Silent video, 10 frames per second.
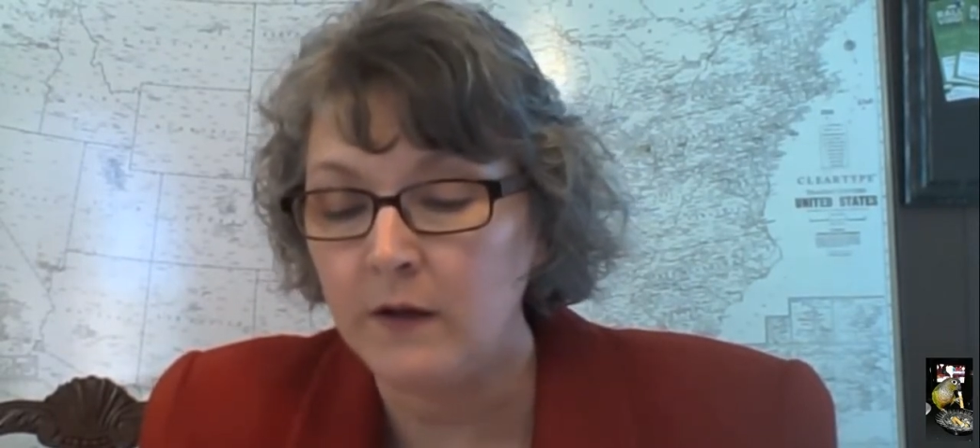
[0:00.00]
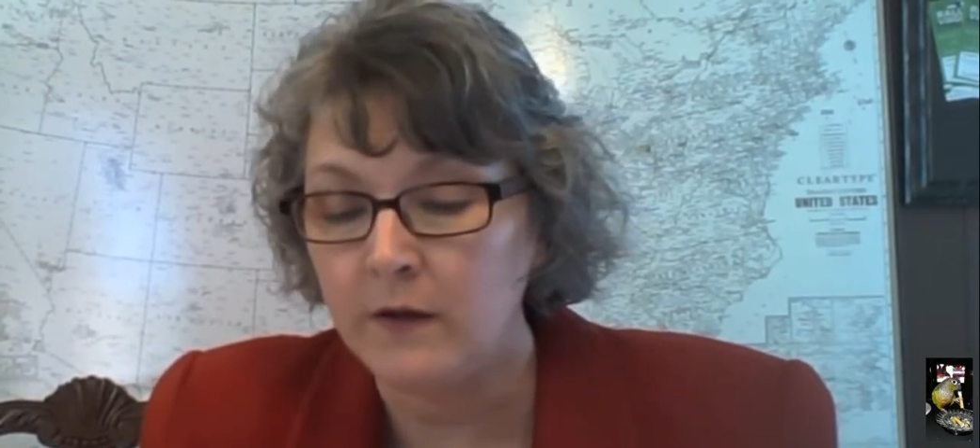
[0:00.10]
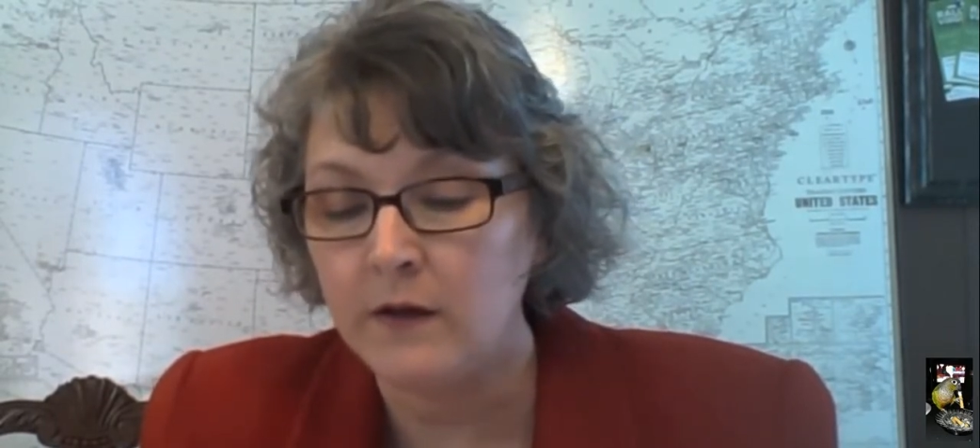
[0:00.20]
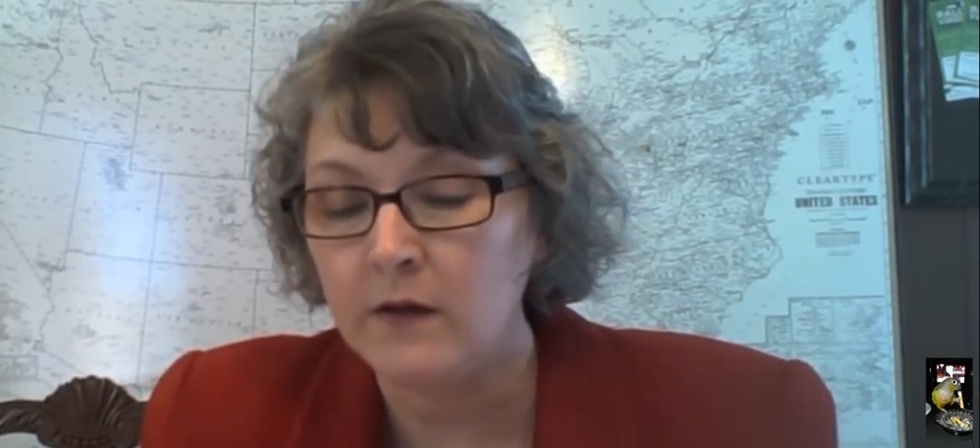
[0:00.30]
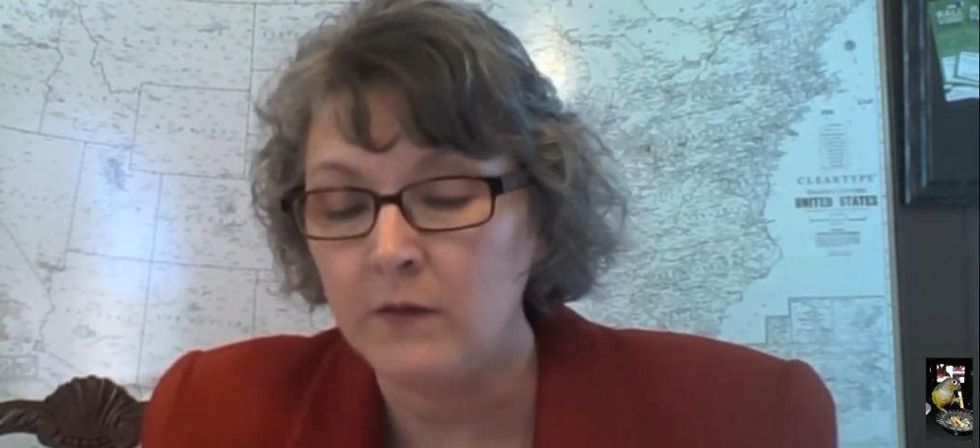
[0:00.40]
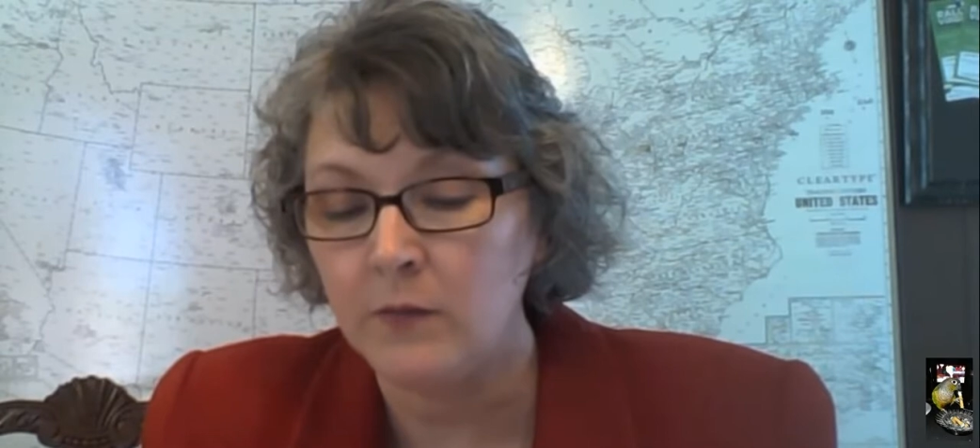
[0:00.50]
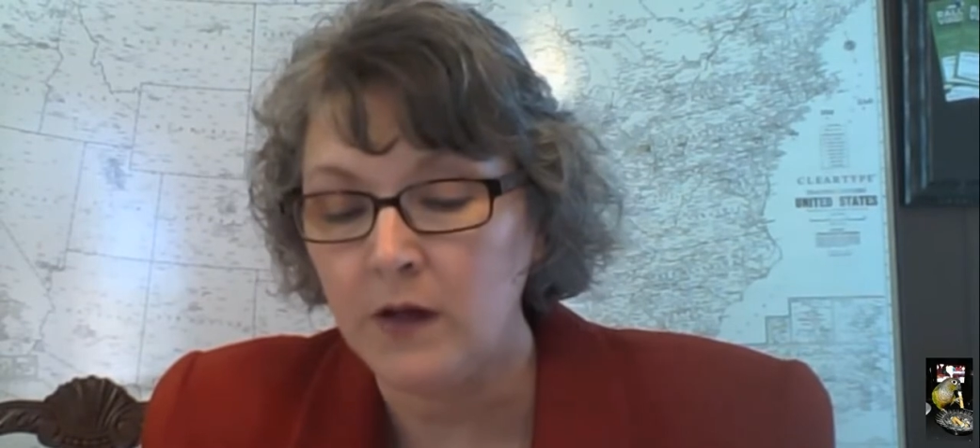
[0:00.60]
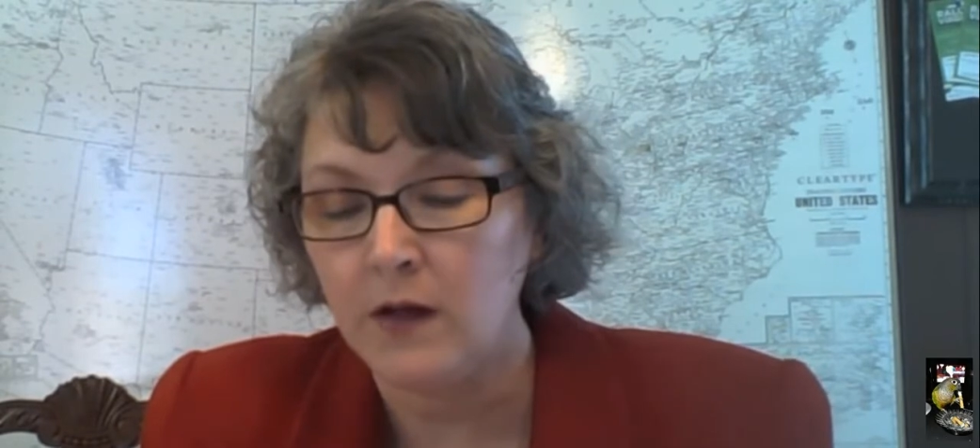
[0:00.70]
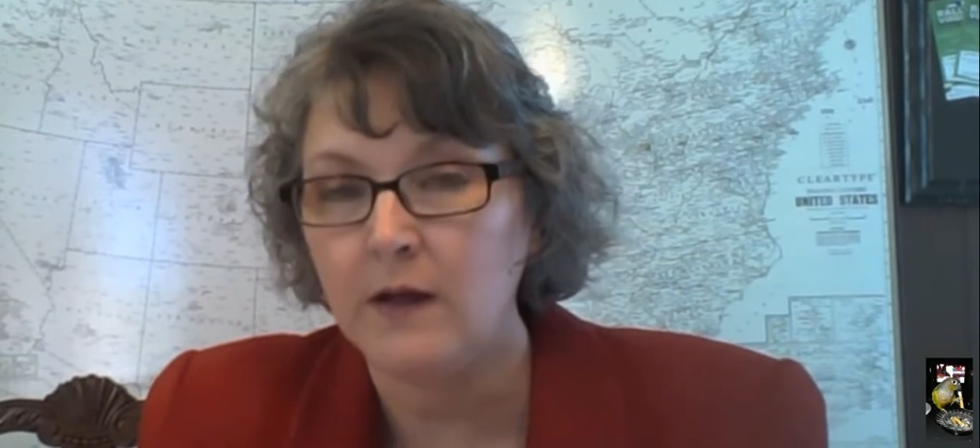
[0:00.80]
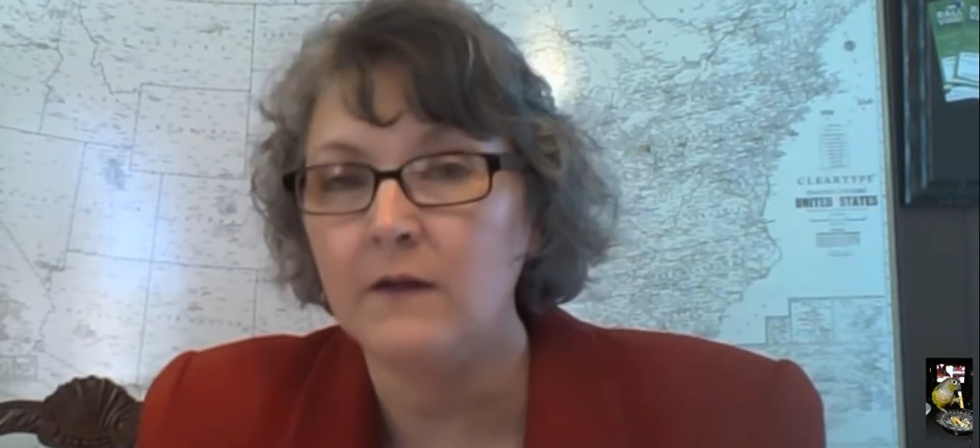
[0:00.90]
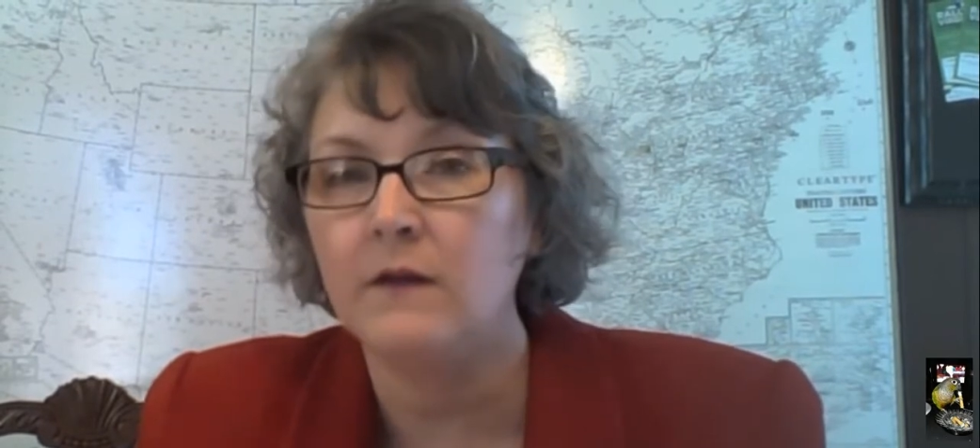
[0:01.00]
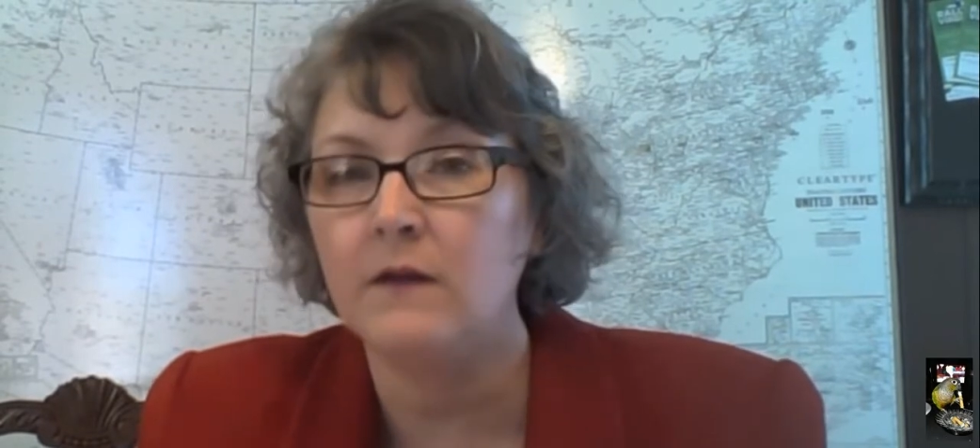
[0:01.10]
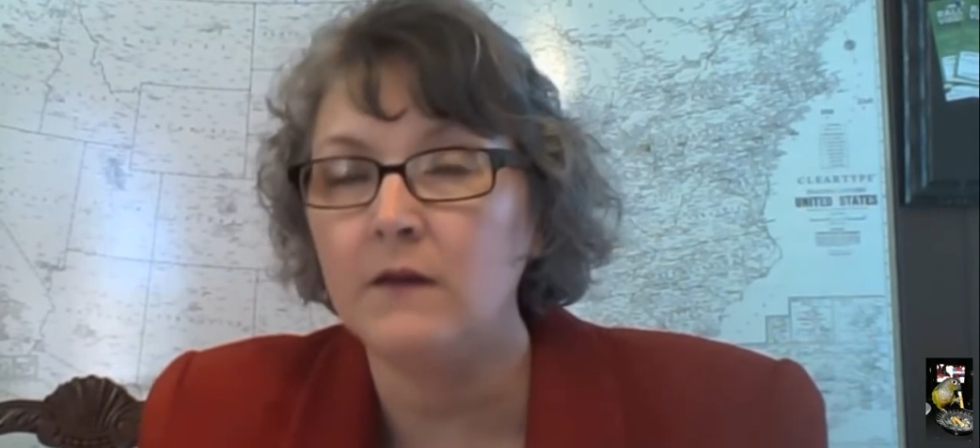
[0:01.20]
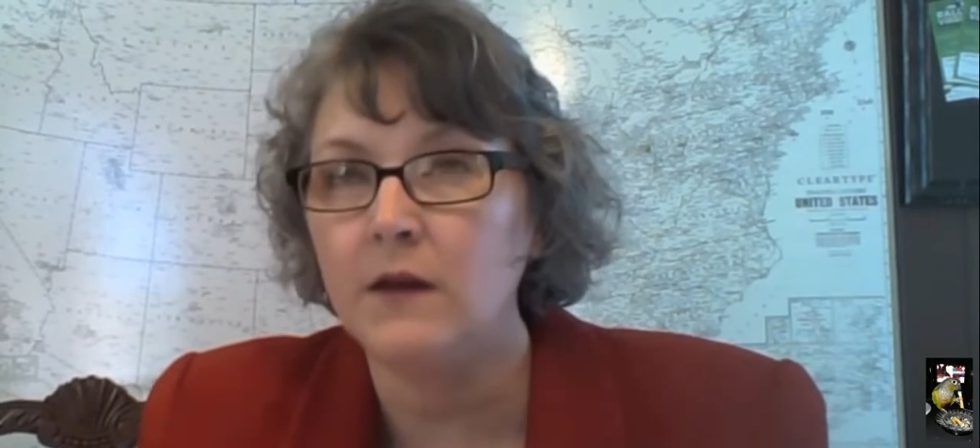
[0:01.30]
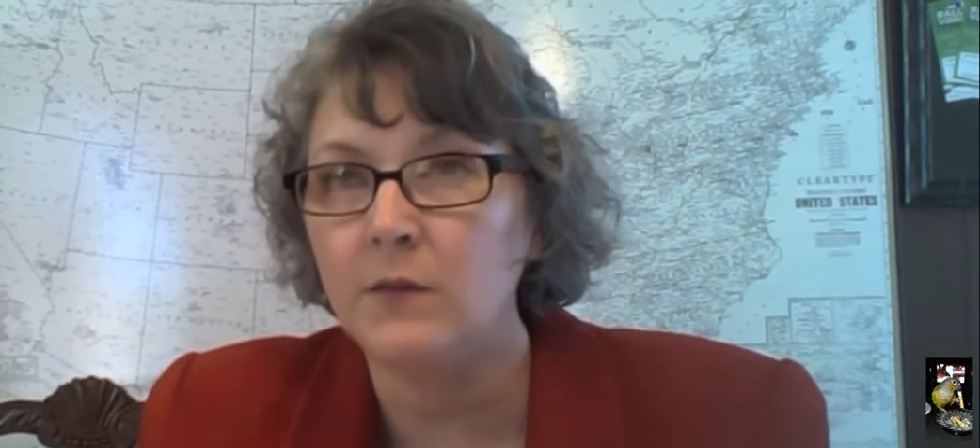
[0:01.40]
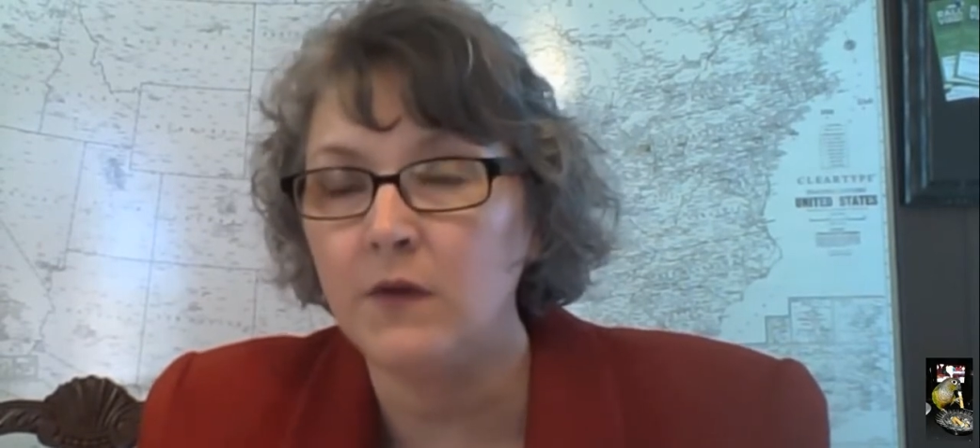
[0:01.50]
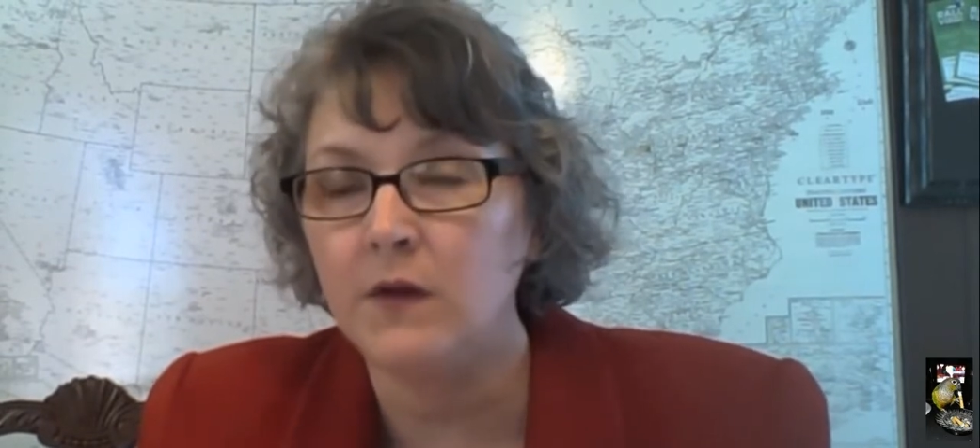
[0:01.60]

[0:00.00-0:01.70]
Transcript: In many cases, dam safety